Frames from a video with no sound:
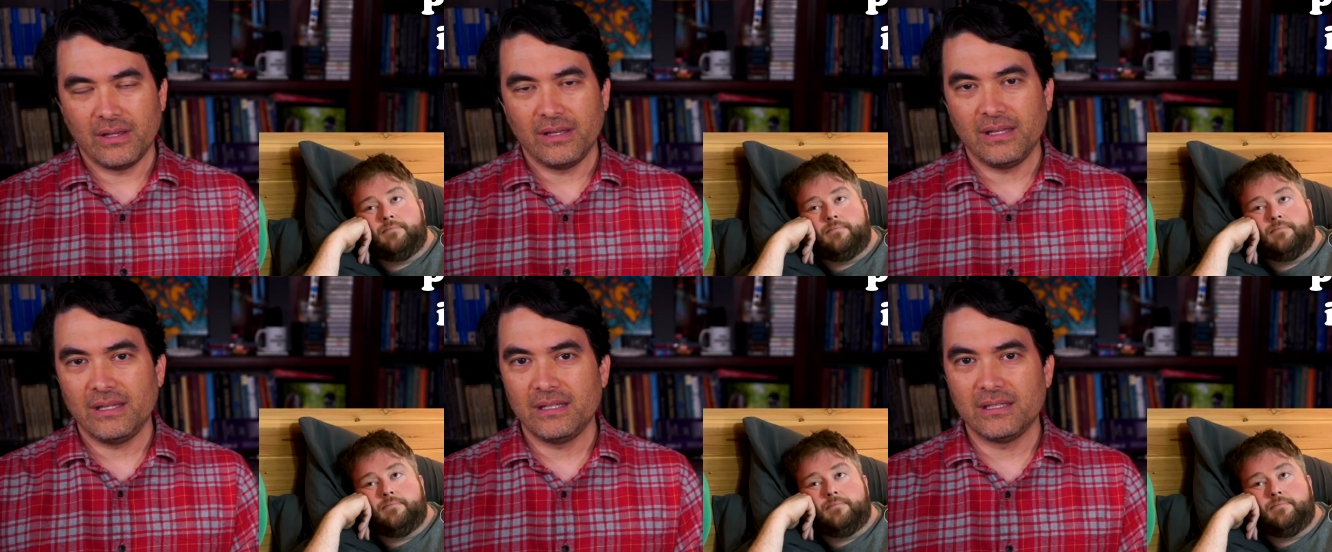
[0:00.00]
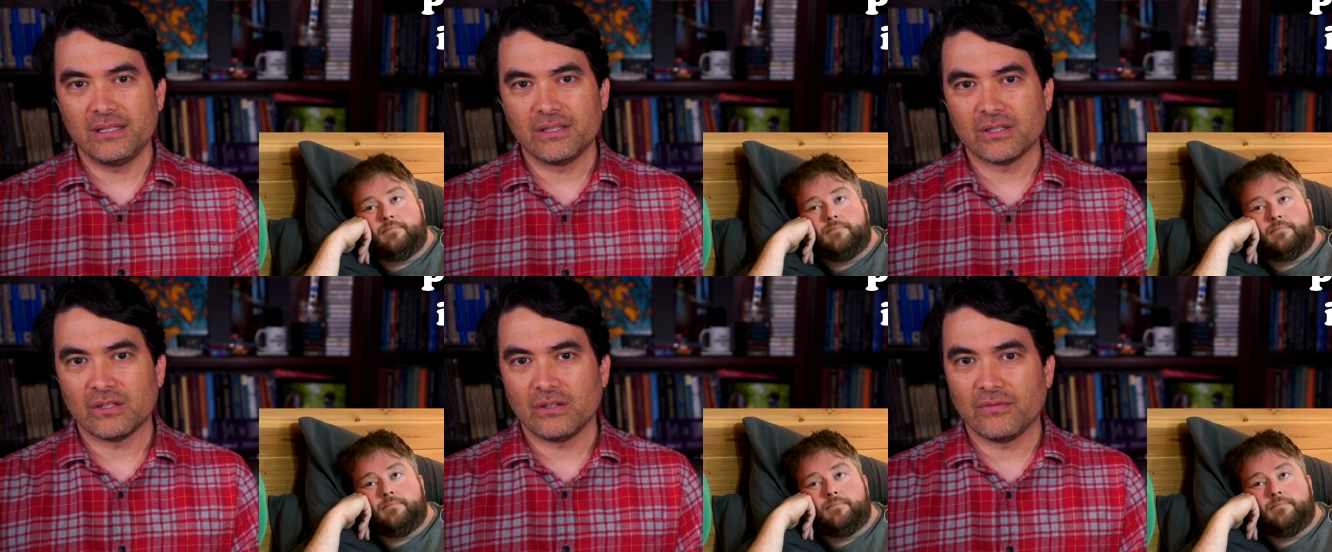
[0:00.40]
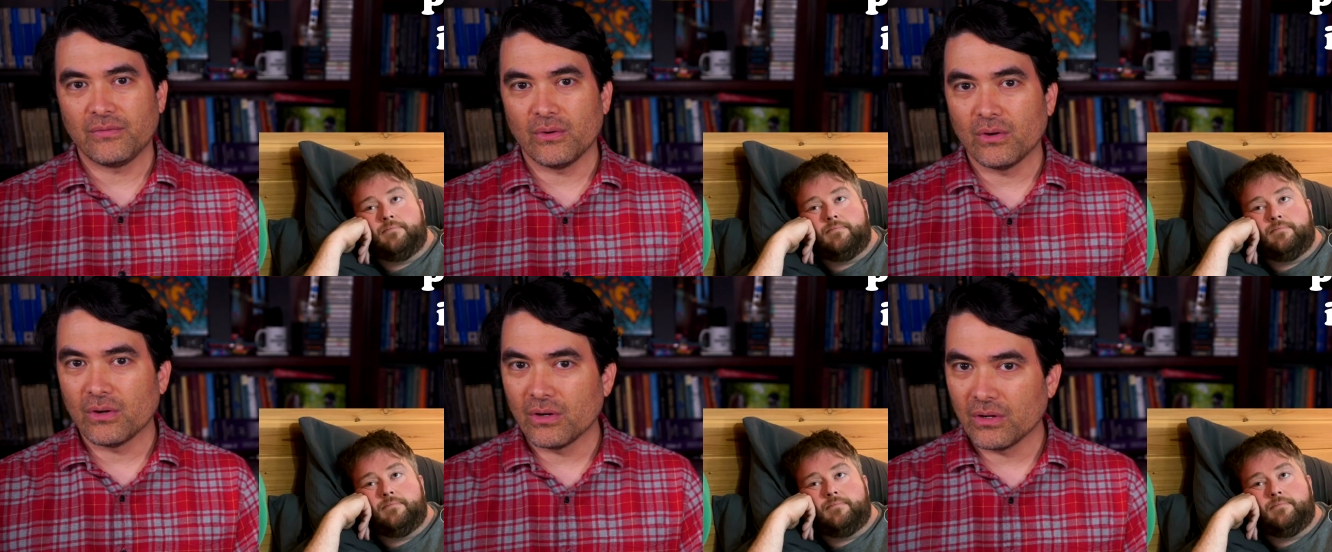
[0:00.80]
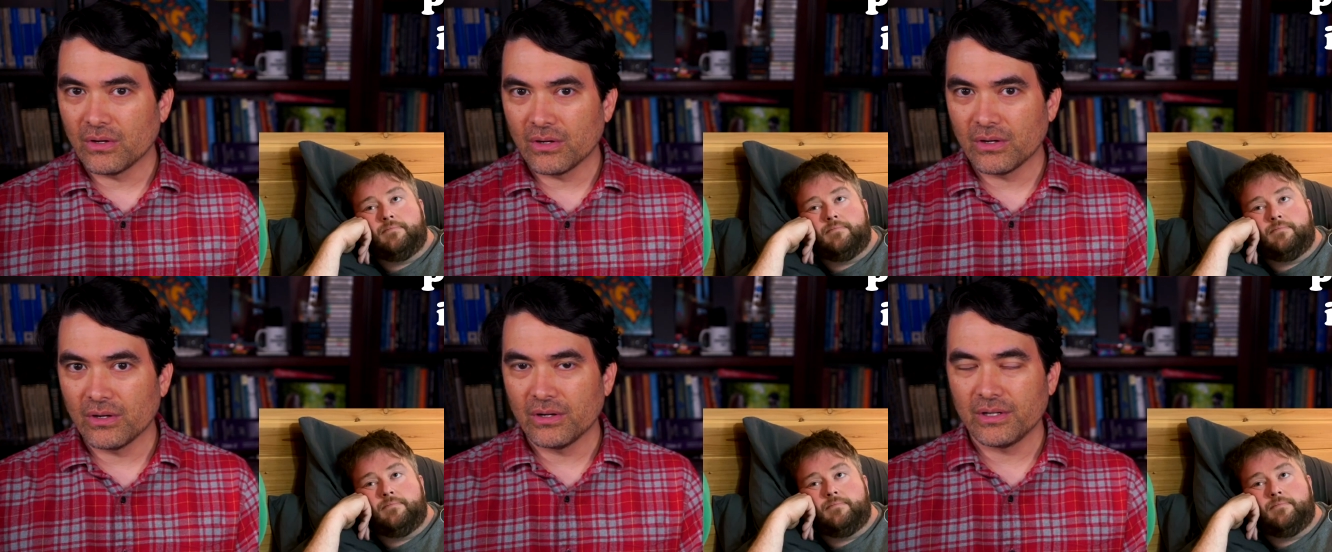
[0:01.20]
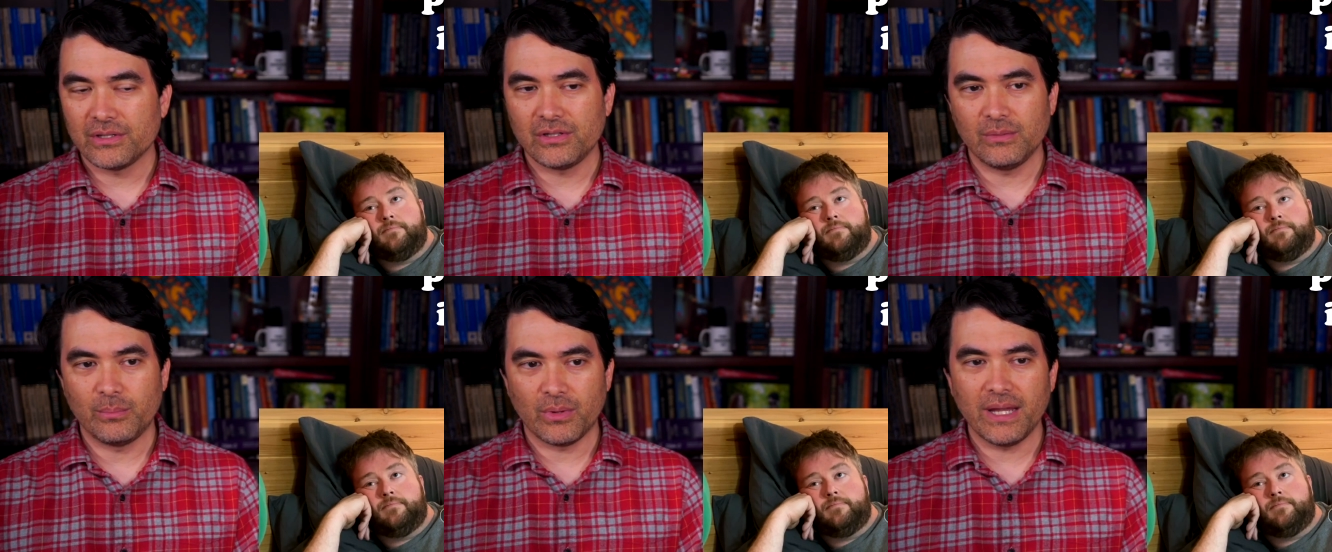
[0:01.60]
Speaker 1: is for her
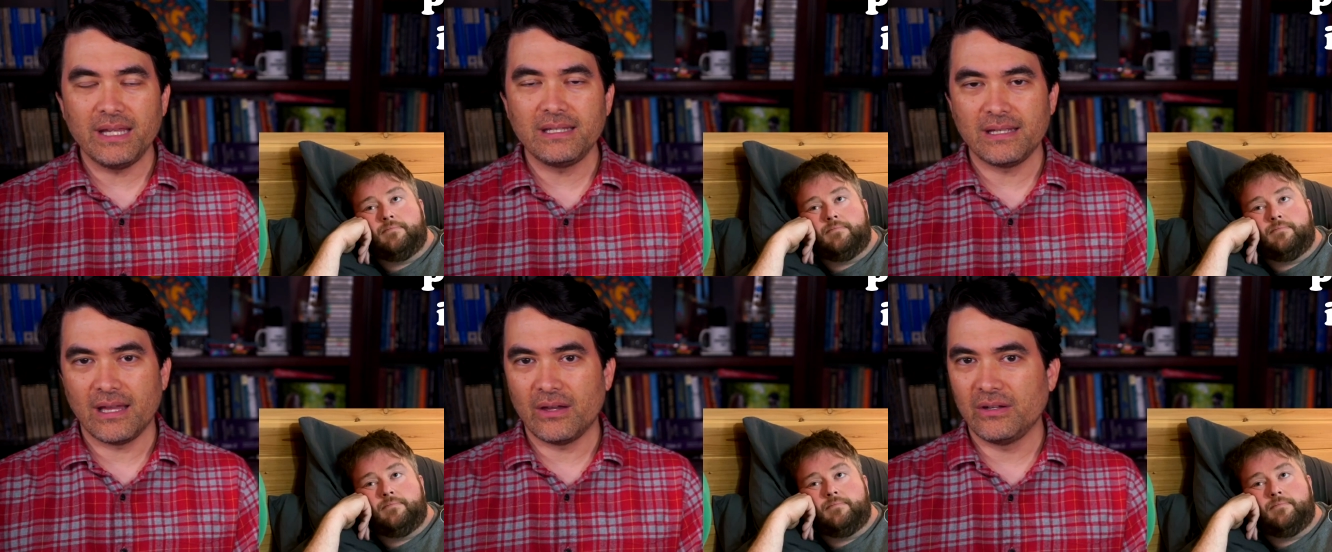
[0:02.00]
to break down